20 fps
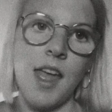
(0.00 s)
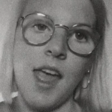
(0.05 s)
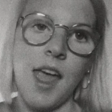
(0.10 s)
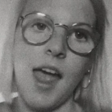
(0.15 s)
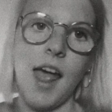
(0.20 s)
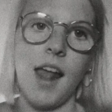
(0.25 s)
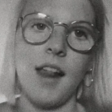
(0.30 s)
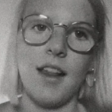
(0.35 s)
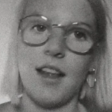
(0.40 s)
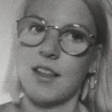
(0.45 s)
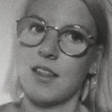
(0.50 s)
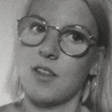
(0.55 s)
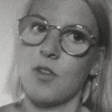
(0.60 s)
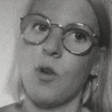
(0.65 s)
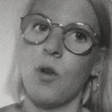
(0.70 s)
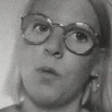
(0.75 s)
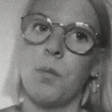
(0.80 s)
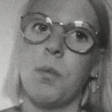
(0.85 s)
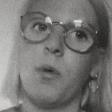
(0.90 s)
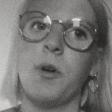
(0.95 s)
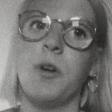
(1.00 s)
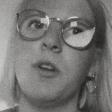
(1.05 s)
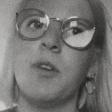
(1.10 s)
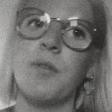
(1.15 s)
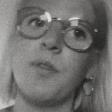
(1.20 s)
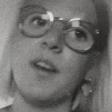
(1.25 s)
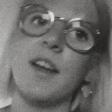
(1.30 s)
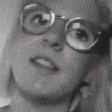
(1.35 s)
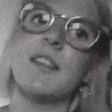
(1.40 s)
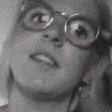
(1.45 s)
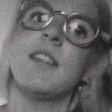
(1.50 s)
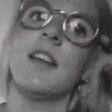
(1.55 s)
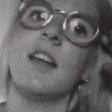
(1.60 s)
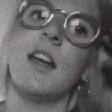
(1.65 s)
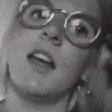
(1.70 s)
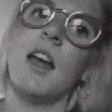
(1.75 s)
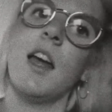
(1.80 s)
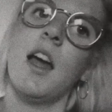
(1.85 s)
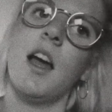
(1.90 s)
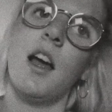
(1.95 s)
And that's the whole point of it.
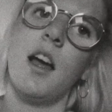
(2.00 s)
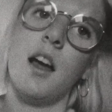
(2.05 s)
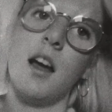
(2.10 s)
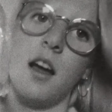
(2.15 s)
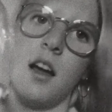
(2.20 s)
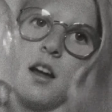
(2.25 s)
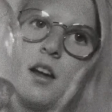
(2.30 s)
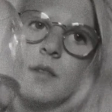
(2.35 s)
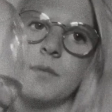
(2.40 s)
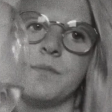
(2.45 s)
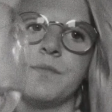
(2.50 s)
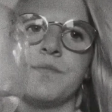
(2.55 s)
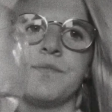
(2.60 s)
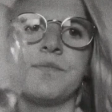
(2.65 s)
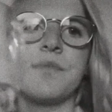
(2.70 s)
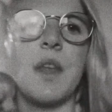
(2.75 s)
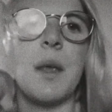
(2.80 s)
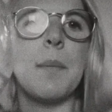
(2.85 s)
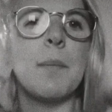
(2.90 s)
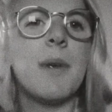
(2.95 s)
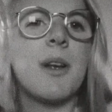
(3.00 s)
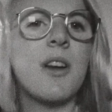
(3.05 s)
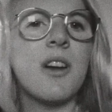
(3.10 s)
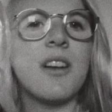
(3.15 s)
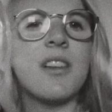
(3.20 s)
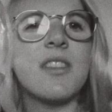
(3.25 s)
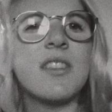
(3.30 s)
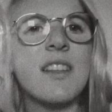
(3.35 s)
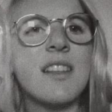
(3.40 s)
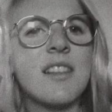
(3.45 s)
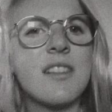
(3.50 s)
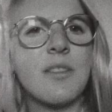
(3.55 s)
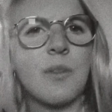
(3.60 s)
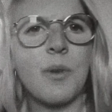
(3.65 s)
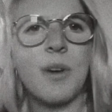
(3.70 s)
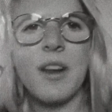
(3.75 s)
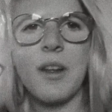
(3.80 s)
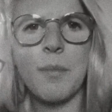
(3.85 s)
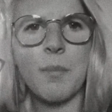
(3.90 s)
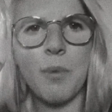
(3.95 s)
Um, because it's a
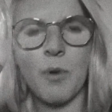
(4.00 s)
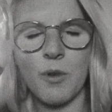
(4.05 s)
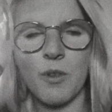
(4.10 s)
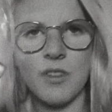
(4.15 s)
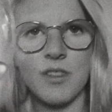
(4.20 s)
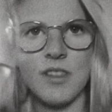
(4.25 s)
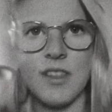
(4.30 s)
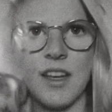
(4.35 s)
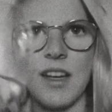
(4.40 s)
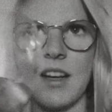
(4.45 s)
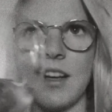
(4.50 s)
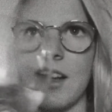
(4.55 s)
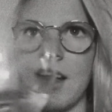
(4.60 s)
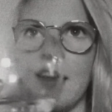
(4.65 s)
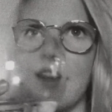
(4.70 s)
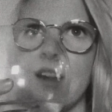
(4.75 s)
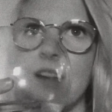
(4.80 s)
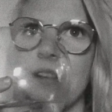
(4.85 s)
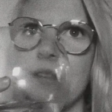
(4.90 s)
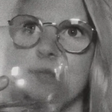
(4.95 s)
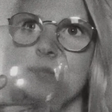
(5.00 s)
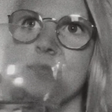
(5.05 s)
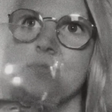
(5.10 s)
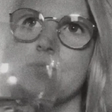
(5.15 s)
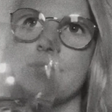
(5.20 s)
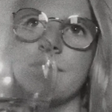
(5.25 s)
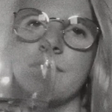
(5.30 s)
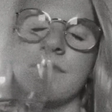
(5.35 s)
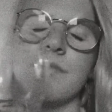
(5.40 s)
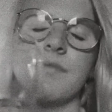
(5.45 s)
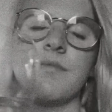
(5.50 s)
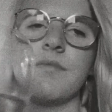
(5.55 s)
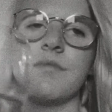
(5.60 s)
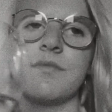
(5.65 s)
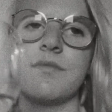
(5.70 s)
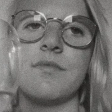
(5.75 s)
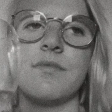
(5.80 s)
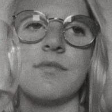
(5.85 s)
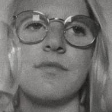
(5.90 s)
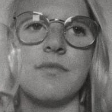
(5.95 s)
really important thing, like,
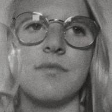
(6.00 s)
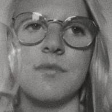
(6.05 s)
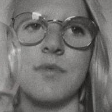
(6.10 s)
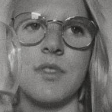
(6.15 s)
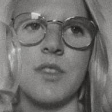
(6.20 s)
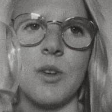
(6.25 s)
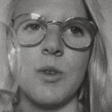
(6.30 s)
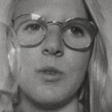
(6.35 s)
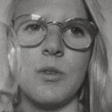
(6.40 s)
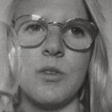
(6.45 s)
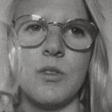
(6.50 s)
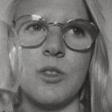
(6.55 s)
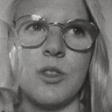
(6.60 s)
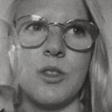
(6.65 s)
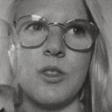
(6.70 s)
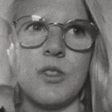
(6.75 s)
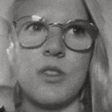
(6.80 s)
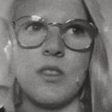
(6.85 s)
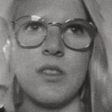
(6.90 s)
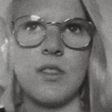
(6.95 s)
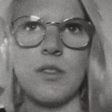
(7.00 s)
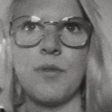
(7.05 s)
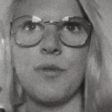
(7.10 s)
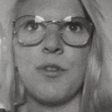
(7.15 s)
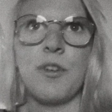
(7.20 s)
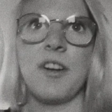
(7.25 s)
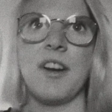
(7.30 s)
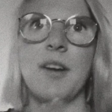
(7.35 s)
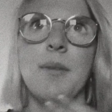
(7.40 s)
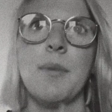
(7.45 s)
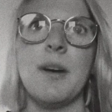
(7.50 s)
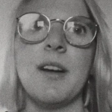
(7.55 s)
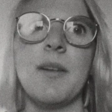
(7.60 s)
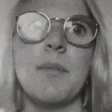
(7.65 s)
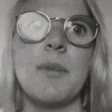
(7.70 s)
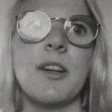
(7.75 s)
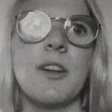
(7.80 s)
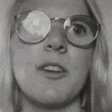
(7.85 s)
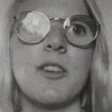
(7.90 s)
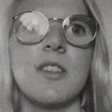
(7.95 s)
don't just forget about it
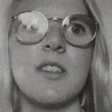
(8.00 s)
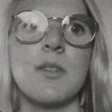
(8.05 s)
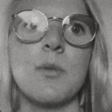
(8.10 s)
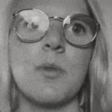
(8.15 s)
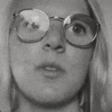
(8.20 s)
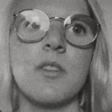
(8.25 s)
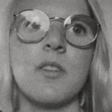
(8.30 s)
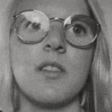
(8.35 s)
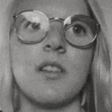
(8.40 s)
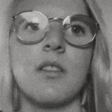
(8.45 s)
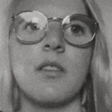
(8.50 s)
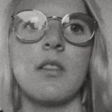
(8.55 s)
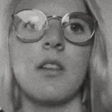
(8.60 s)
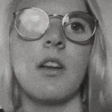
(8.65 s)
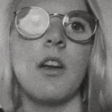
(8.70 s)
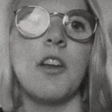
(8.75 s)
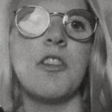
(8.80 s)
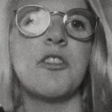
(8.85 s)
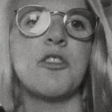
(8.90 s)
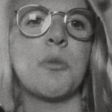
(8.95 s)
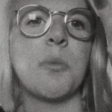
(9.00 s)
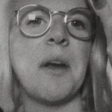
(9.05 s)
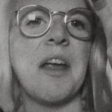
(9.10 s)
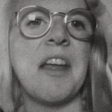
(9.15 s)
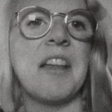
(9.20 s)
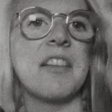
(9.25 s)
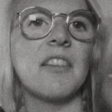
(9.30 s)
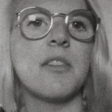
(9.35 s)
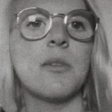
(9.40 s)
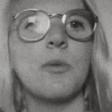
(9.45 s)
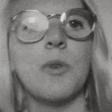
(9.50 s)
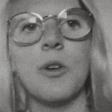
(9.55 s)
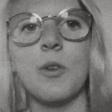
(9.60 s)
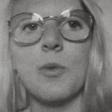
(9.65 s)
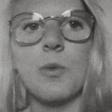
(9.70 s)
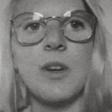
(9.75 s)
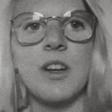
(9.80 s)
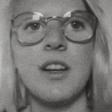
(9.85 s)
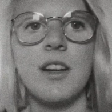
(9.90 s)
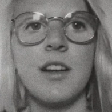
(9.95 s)
because it was a trend one
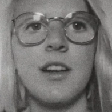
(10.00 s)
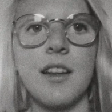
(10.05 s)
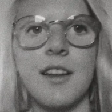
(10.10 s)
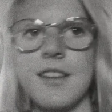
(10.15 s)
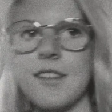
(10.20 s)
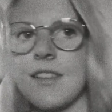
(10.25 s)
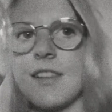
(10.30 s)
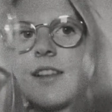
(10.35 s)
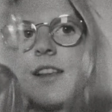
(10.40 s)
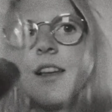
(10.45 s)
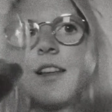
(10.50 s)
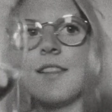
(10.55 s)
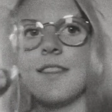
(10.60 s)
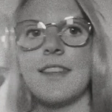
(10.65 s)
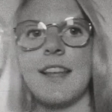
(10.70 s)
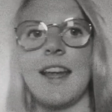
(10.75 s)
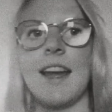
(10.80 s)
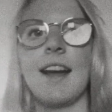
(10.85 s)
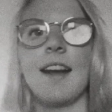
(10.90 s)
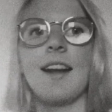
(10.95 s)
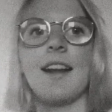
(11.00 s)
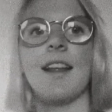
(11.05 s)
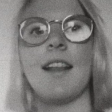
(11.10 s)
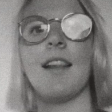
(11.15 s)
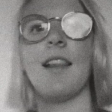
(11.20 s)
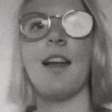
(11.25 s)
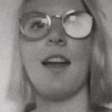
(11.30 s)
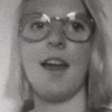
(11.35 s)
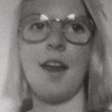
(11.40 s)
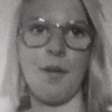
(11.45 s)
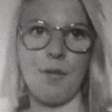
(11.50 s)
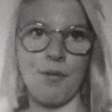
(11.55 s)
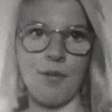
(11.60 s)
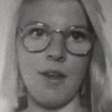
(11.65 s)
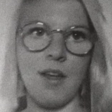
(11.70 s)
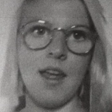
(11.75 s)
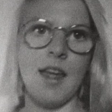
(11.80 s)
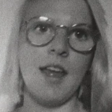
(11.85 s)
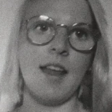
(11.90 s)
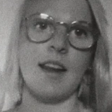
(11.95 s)
week. It's a thing in life
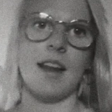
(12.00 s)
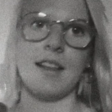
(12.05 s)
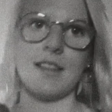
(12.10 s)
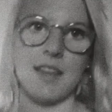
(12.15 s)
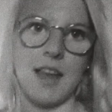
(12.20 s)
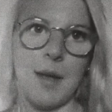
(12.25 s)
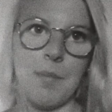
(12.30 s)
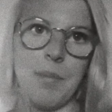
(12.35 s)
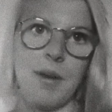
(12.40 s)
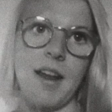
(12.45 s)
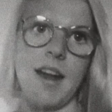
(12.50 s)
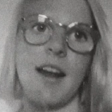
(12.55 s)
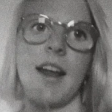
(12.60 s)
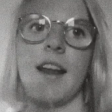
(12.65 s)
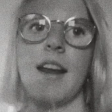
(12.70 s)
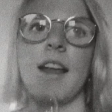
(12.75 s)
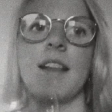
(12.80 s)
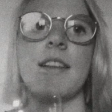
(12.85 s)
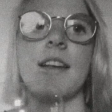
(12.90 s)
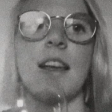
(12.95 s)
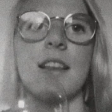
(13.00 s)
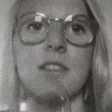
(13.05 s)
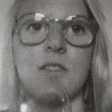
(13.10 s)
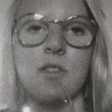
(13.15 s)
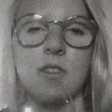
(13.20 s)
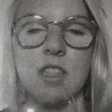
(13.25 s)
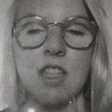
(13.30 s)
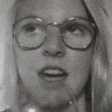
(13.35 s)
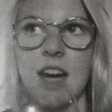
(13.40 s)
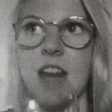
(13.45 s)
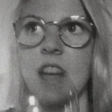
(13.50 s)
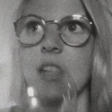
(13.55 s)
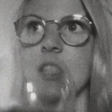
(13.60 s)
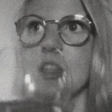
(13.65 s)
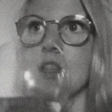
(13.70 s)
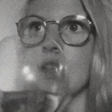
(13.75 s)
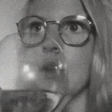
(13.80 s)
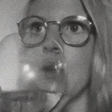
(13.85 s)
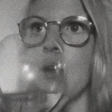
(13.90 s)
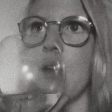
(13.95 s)
that's happening and that has to
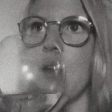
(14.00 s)
change.